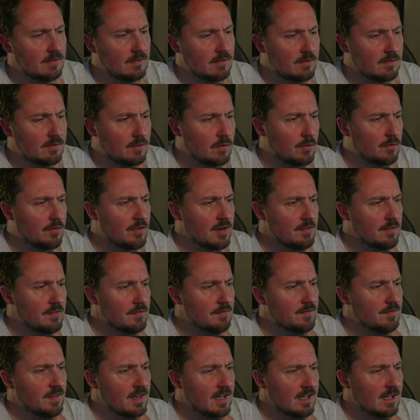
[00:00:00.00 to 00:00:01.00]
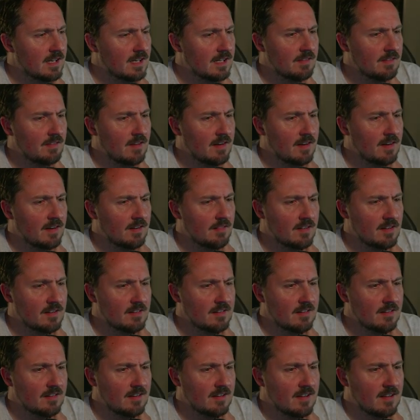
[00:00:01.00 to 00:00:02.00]
435, an
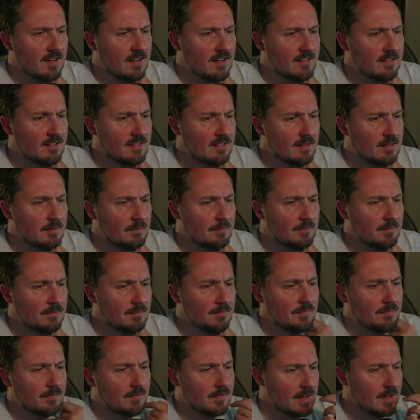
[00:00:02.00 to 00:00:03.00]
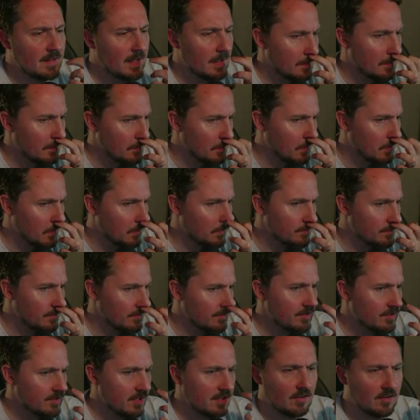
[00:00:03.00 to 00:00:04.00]
anniversary cask. Yeah, there we go.
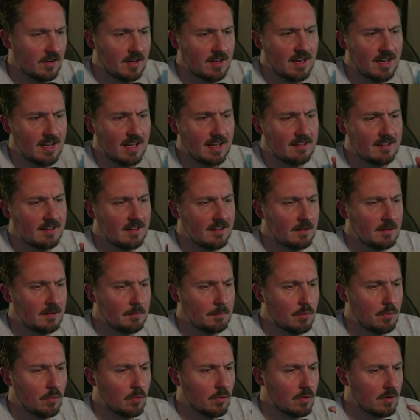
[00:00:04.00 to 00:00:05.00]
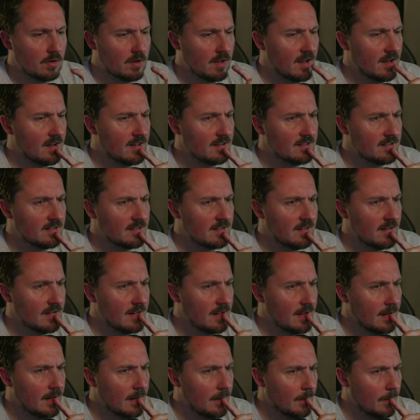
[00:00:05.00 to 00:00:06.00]
Straight down to 90. The port cask.
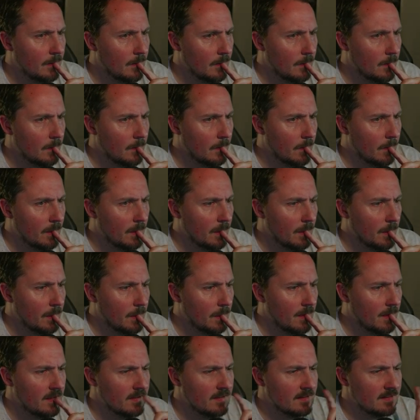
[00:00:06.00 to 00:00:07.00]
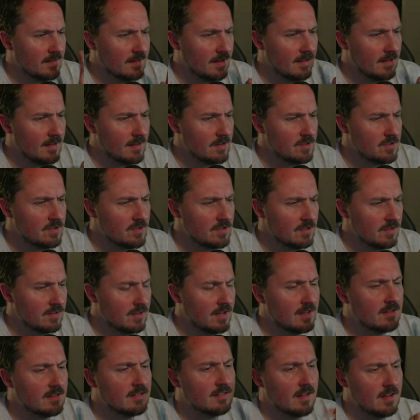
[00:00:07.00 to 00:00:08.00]
Is that this year?
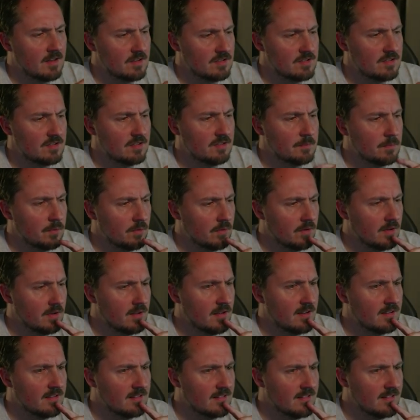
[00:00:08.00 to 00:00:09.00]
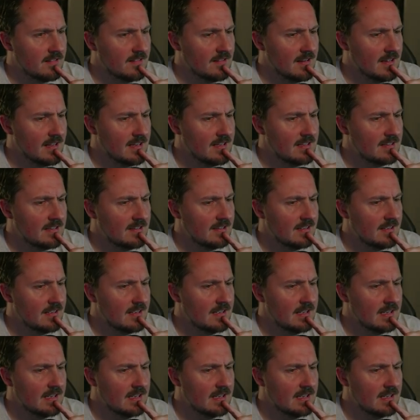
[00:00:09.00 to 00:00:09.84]
That's last year's port cask at 90.